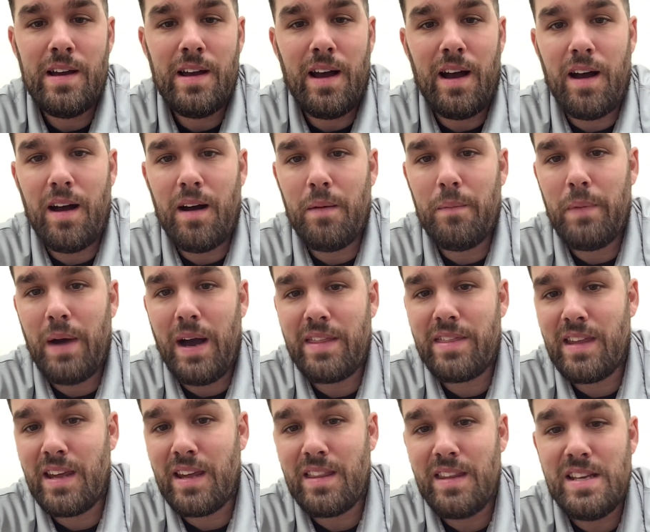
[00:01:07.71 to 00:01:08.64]
I
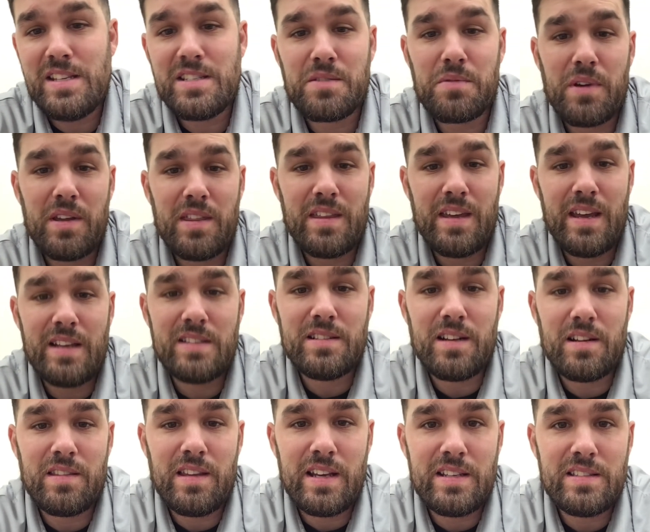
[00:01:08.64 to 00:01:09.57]
think these 3 things
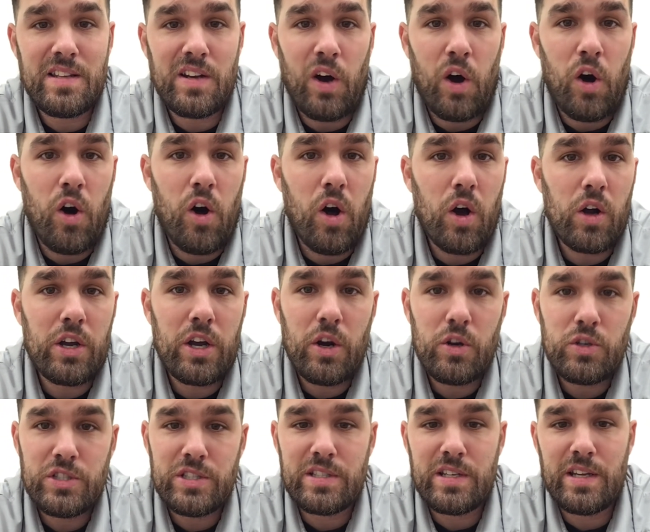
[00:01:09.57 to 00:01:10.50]
are things that all
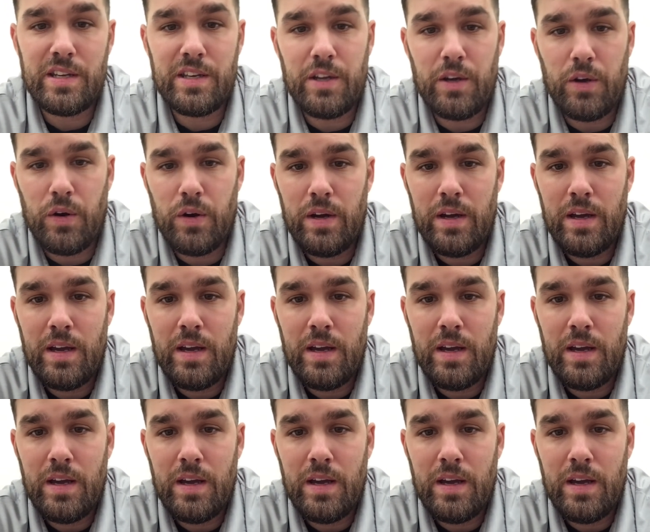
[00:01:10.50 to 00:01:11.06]
coaches can do.